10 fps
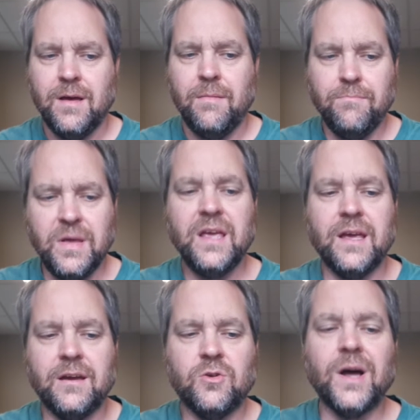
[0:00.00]

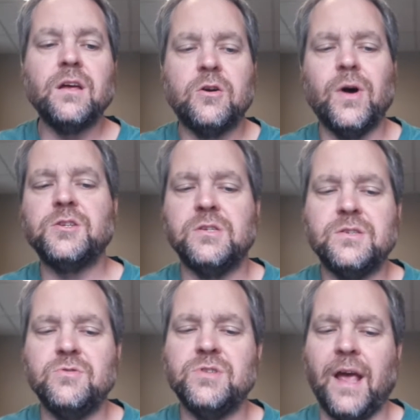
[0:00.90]
B,
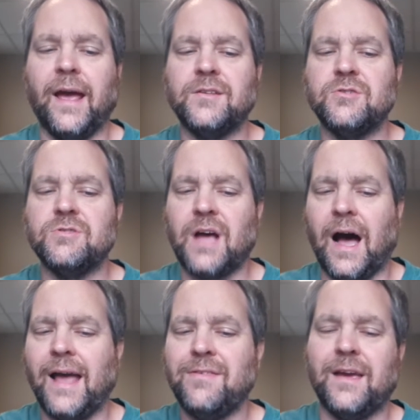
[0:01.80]
questions whose answers
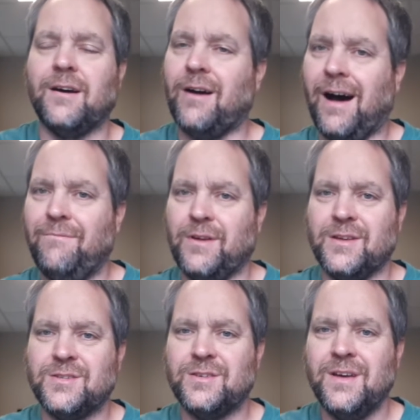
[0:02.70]
I think are
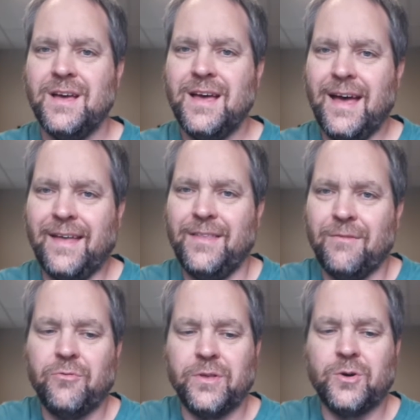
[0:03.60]
obvious, and
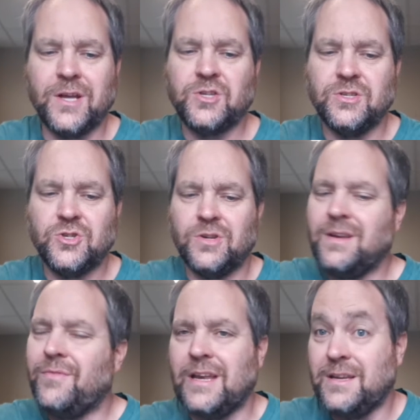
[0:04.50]
therefore the questions
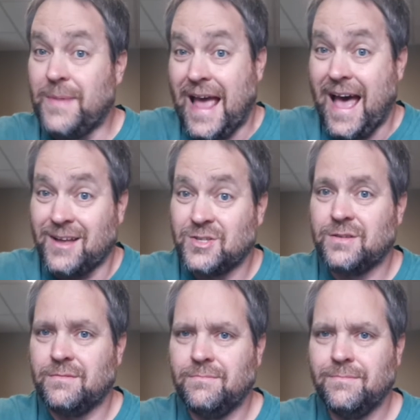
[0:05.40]
shouldn't even need to be
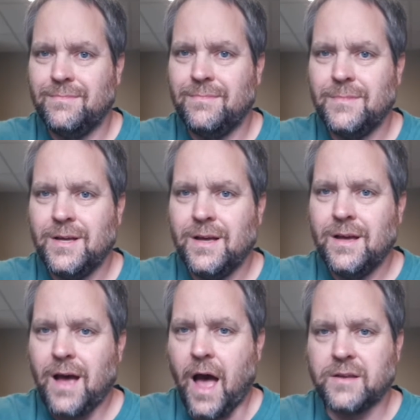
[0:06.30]
asked.
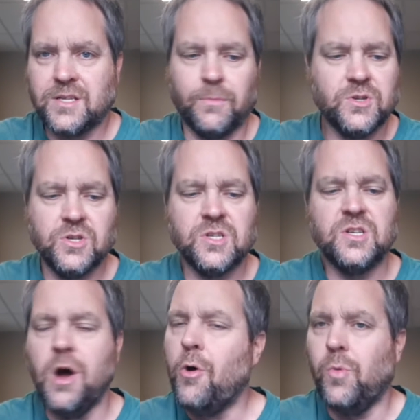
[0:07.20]
Someone should just
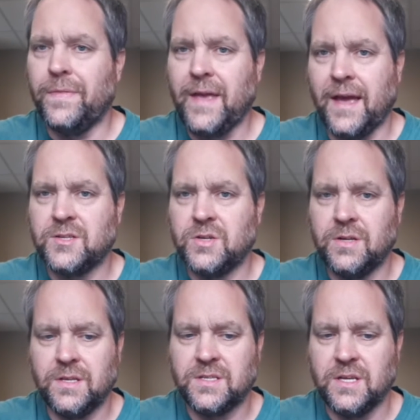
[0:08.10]
know what the answer
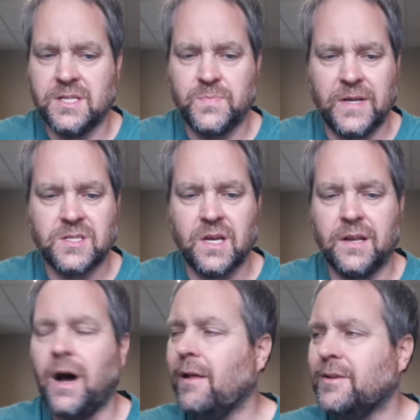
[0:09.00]
to this is based on
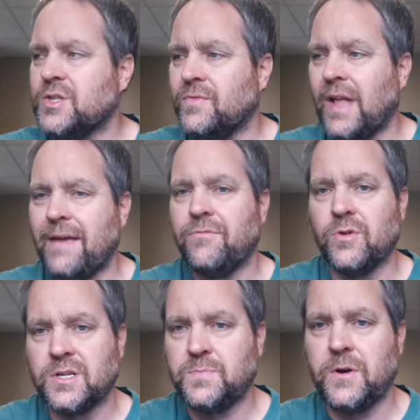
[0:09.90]
knowledge of life or
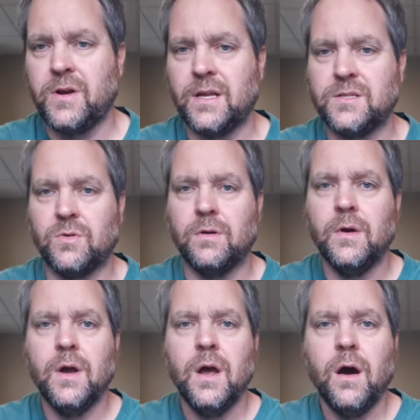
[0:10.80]
experience or
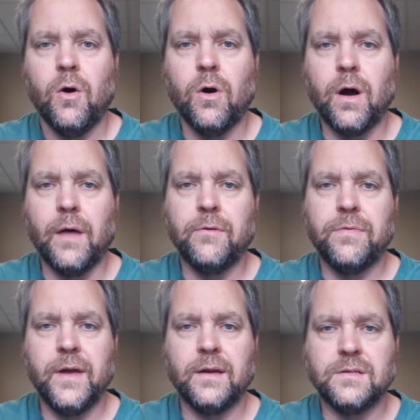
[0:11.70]
other
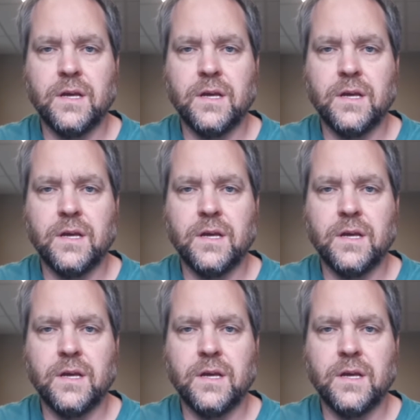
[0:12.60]
things.